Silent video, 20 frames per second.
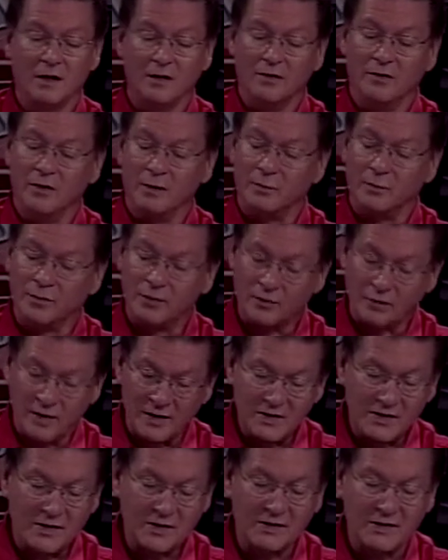the
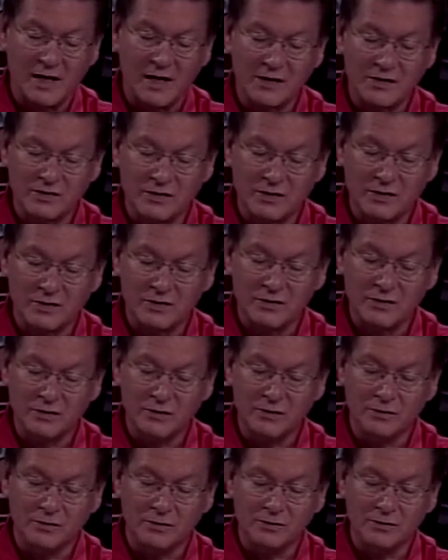price it takes to, to,
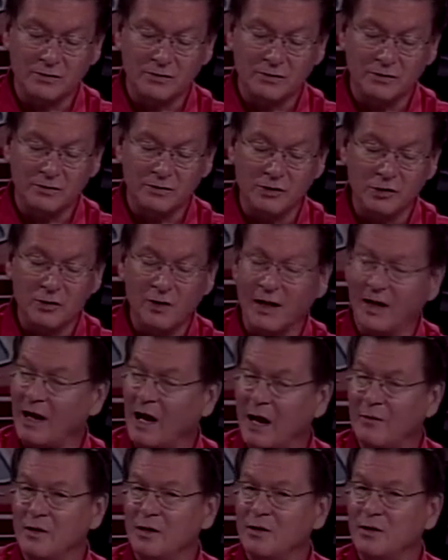to do it, and
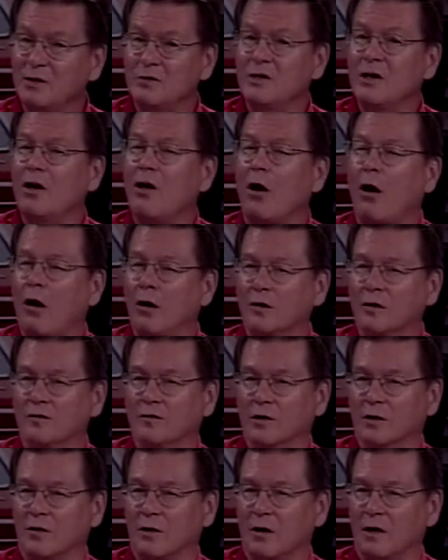I'm including all of the
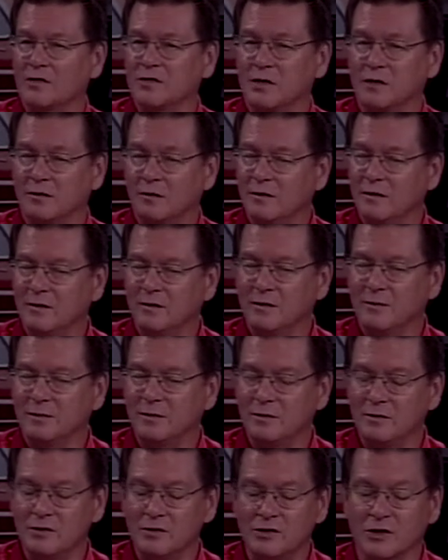costs, including the
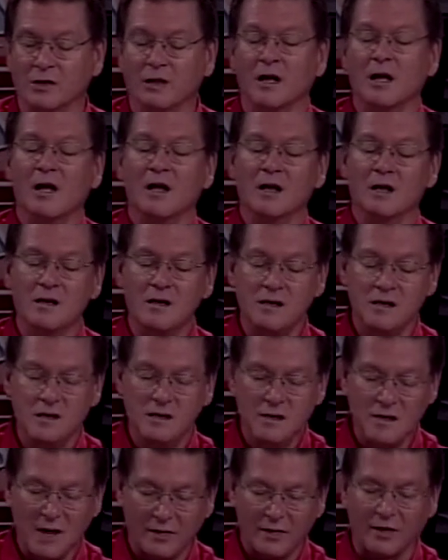pollution,
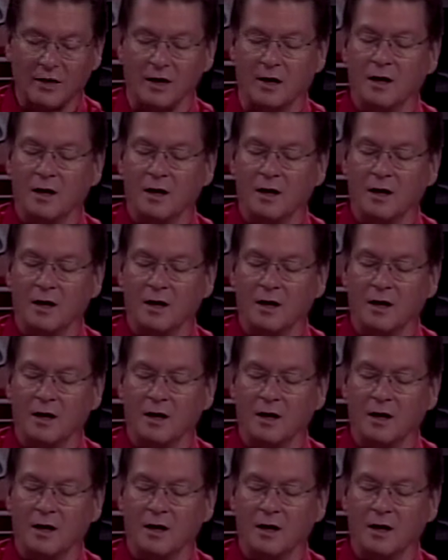nothing